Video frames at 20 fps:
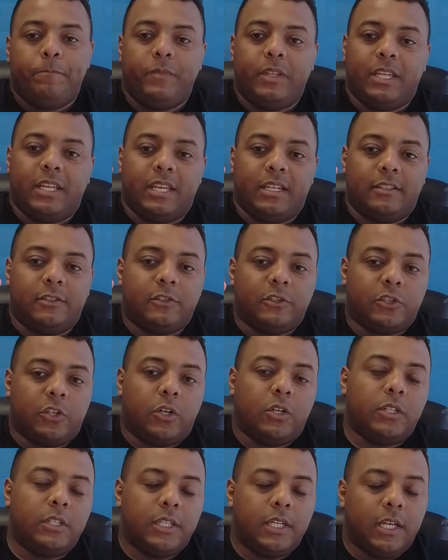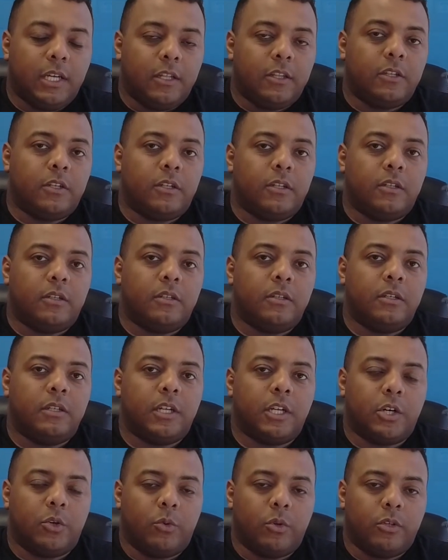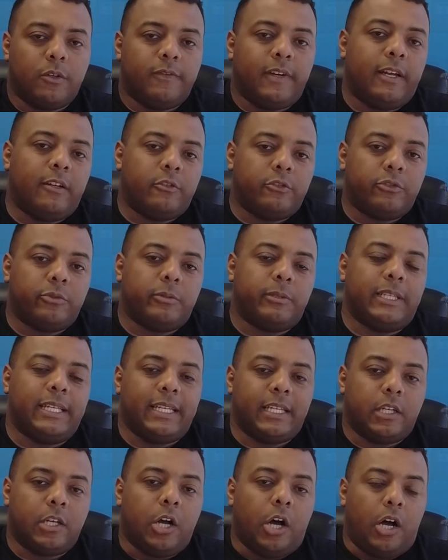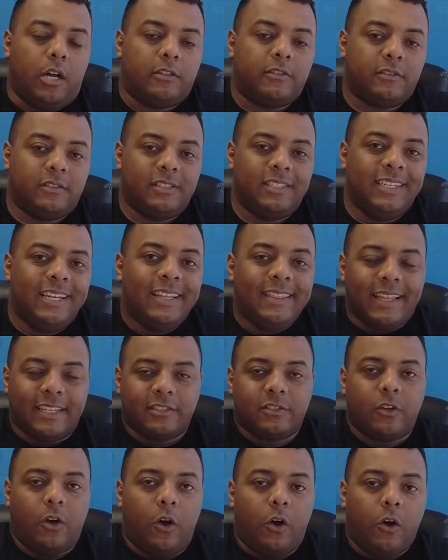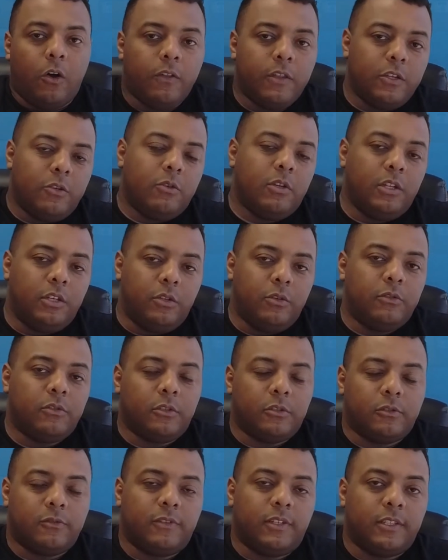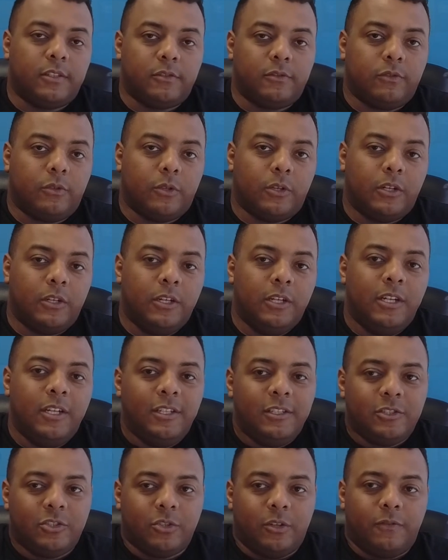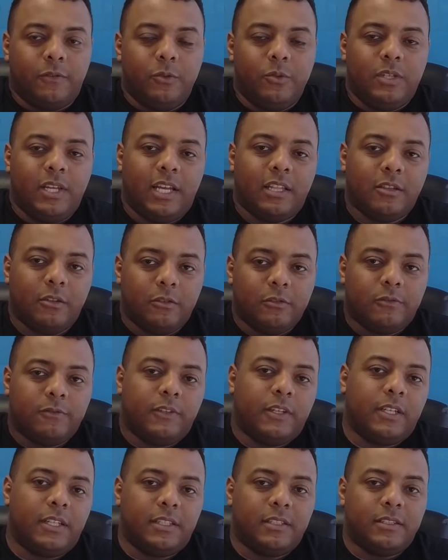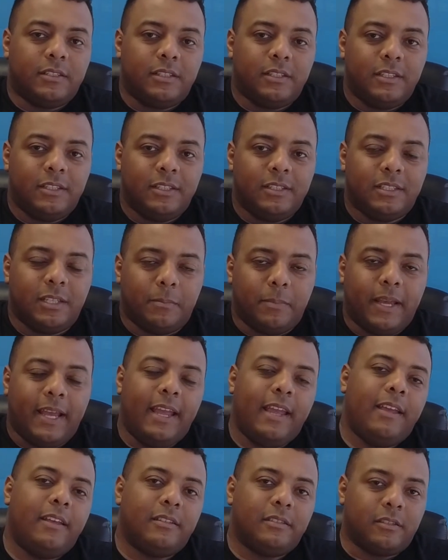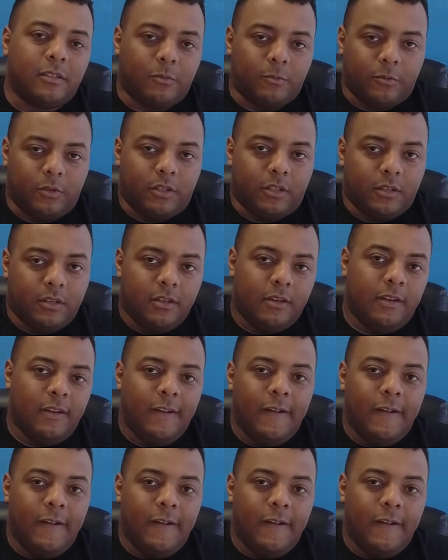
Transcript: and certain other coronavirus-related costs. That's all that you can use those funds for. So if you take those funds to pay someone,